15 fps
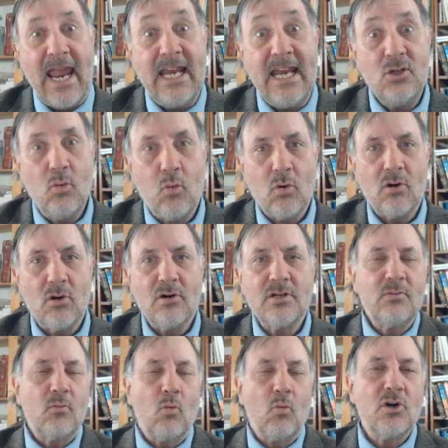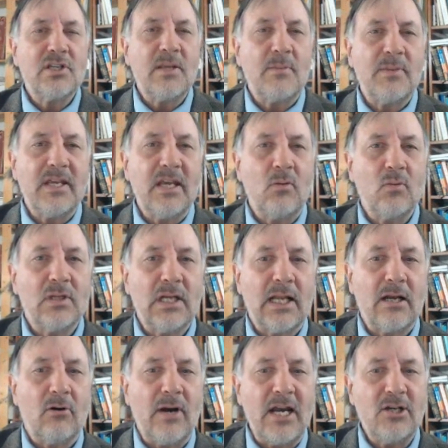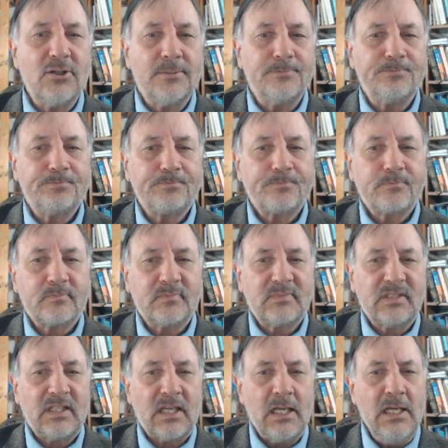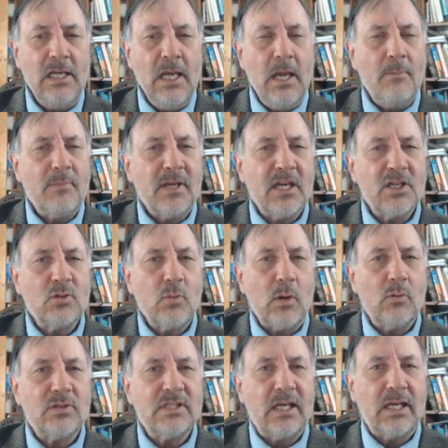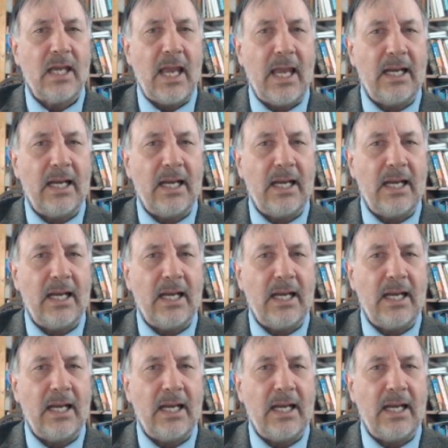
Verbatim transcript: H words, words that begin with the letter H, because we would say